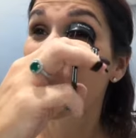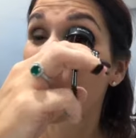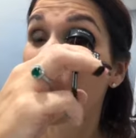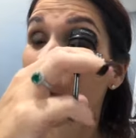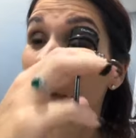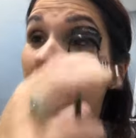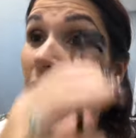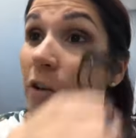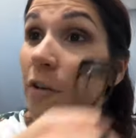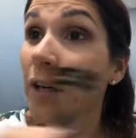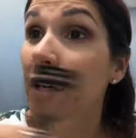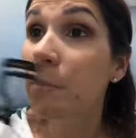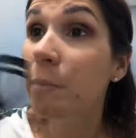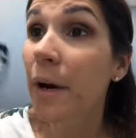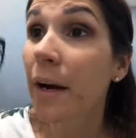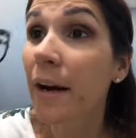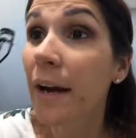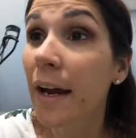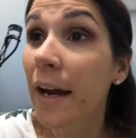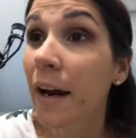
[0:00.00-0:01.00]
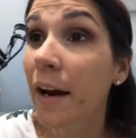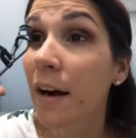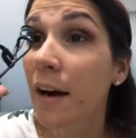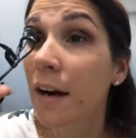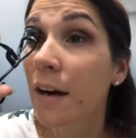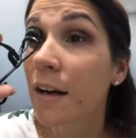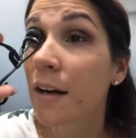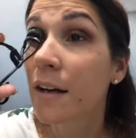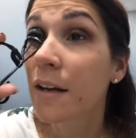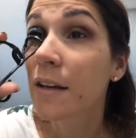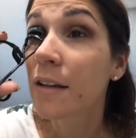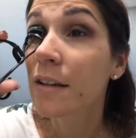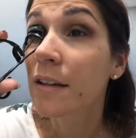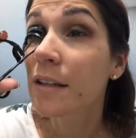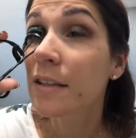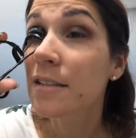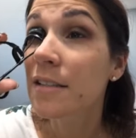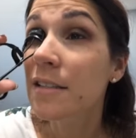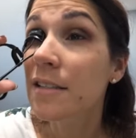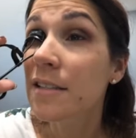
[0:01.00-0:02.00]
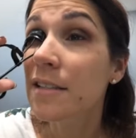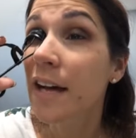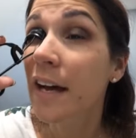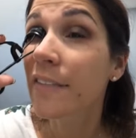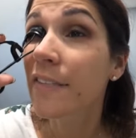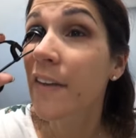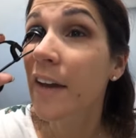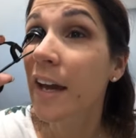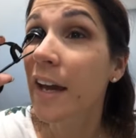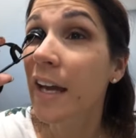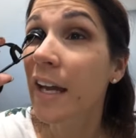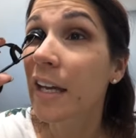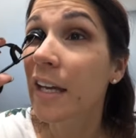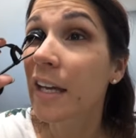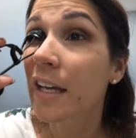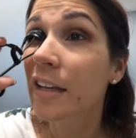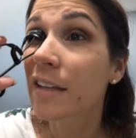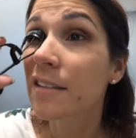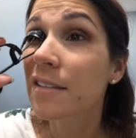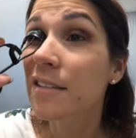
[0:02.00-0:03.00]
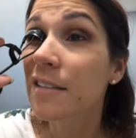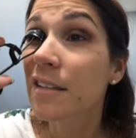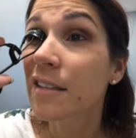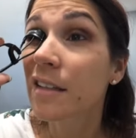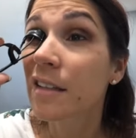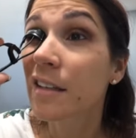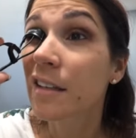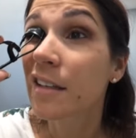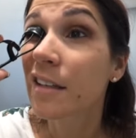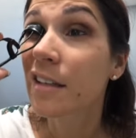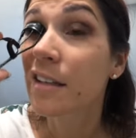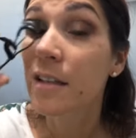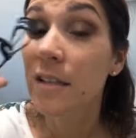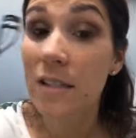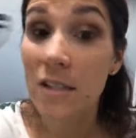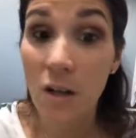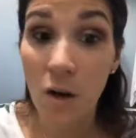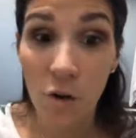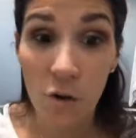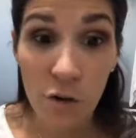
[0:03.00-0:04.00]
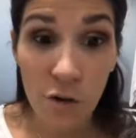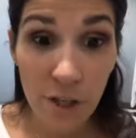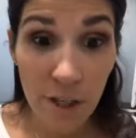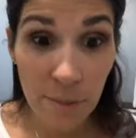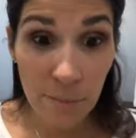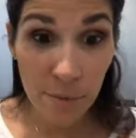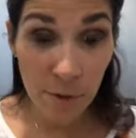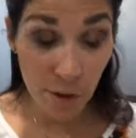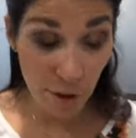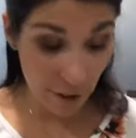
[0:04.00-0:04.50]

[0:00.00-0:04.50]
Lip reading: don't want to crimp our hair. This is not the 80s. So crimp,